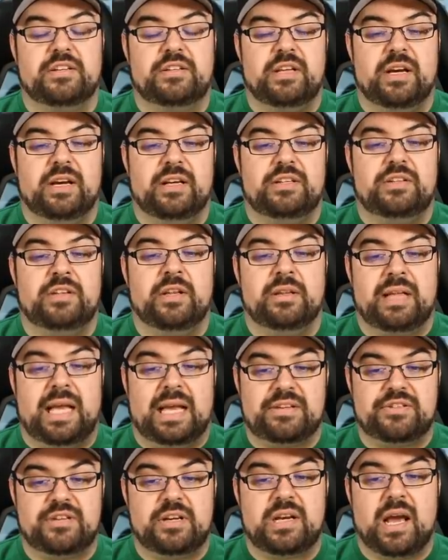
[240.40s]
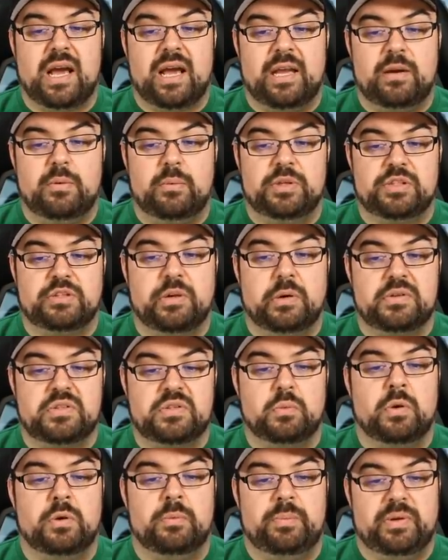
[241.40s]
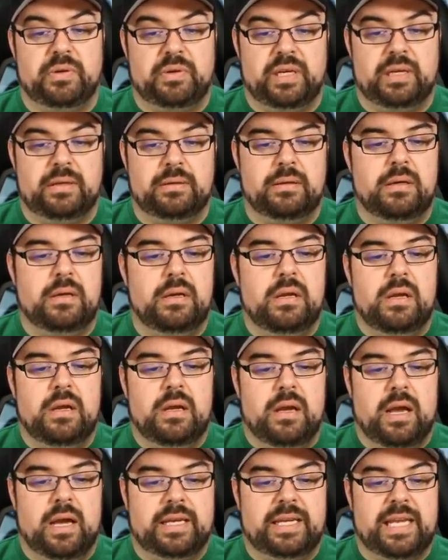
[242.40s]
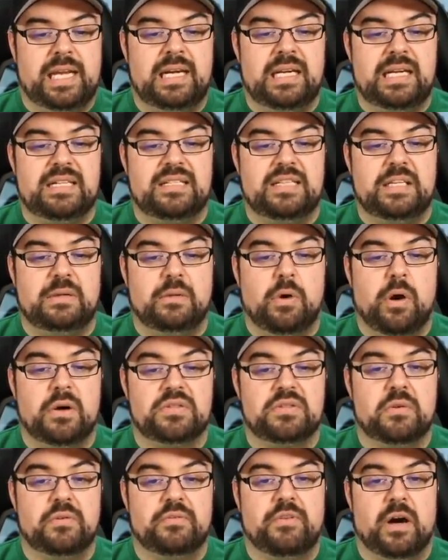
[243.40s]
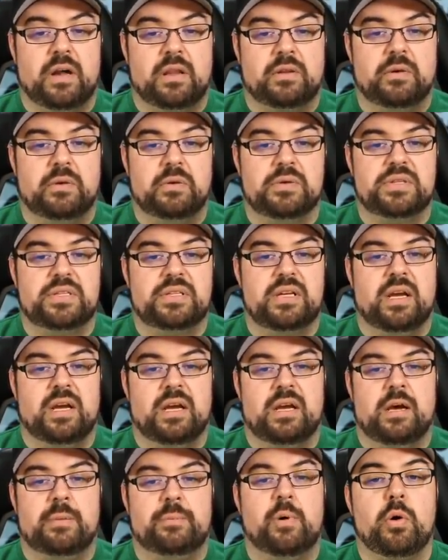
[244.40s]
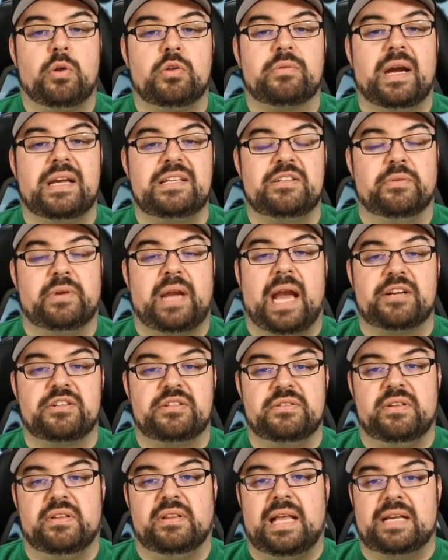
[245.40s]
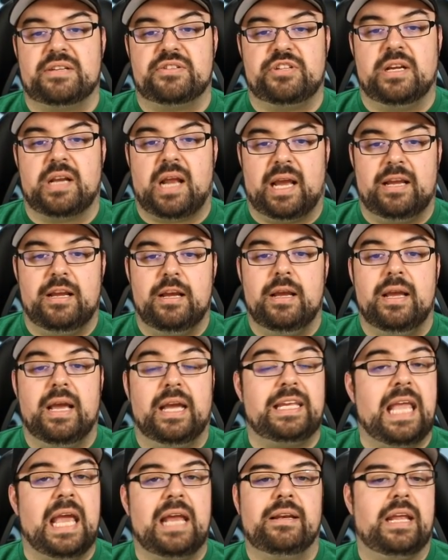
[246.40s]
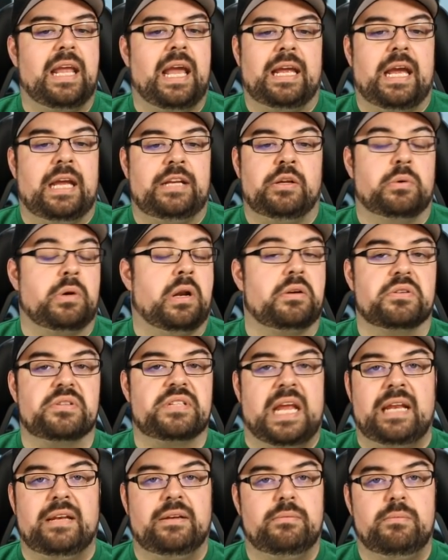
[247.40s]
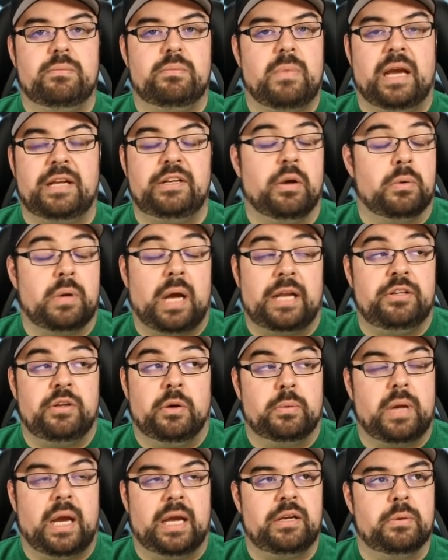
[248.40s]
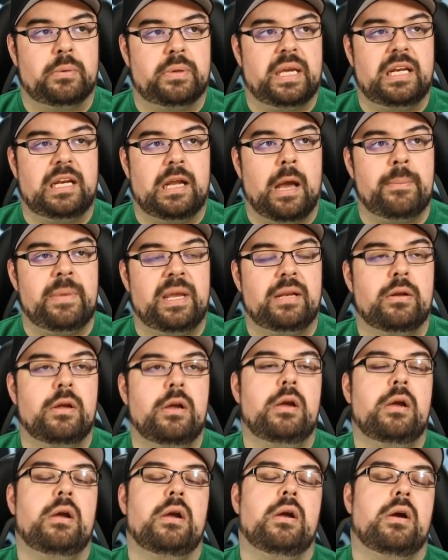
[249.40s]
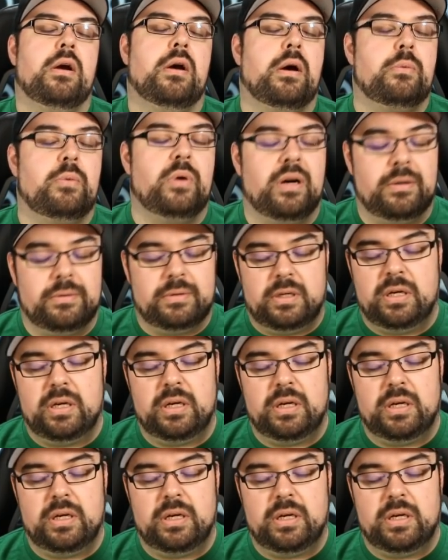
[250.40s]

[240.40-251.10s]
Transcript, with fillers: uh, The Last Jedi, which grossed 1 billion. Uh, Kennedy's deal also follows uh, a polarizing reaction to the Last Jedi. Again, I, I, don't understand. I don't. I don't. I don't get it. I mean, well,